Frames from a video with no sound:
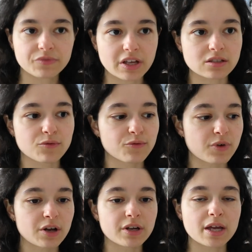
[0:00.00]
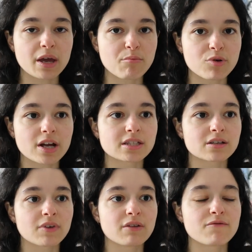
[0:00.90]
That's very
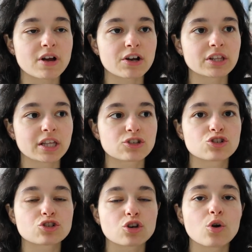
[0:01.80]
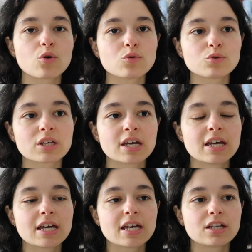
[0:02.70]
impressive and very, like, shows
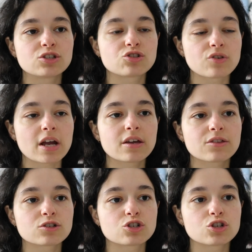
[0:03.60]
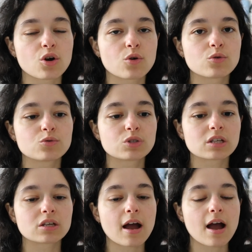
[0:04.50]
his strength, shows
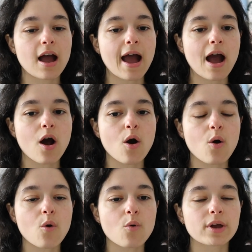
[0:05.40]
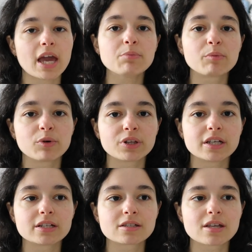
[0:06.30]
how capable
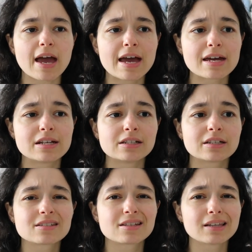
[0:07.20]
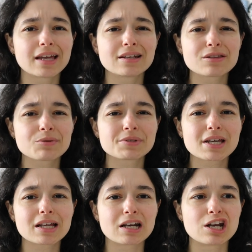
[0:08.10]
he is. And Selena, there was,
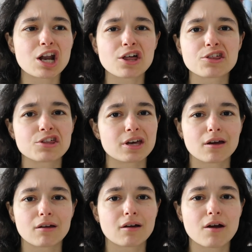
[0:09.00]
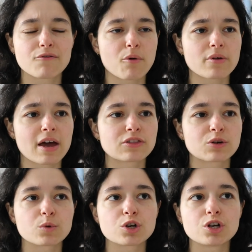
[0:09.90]
like, nothing for that.
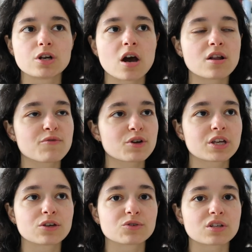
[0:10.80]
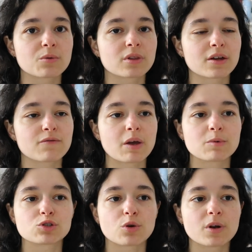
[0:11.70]
There were none of her kills that were, like,
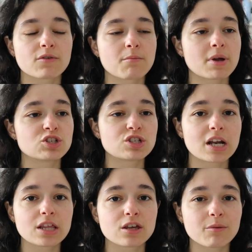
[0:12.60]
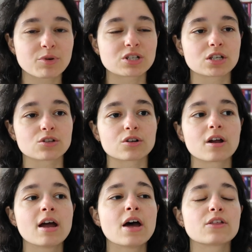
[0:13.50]
famous. No one ever mentioned anything in particular.
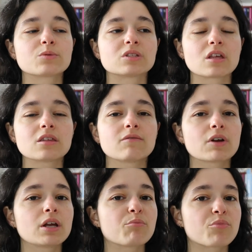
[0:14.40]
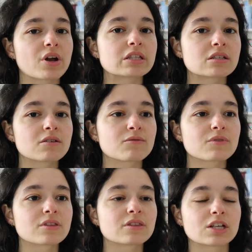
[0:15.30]
There was nothing very impressive
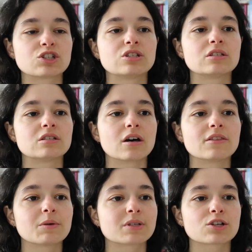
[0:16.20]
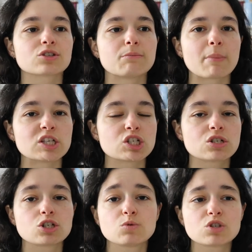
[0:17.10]
that she's done that was actually
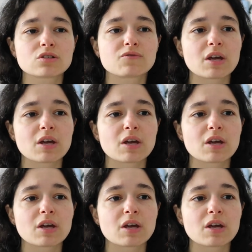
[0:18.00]
mentioned. She was just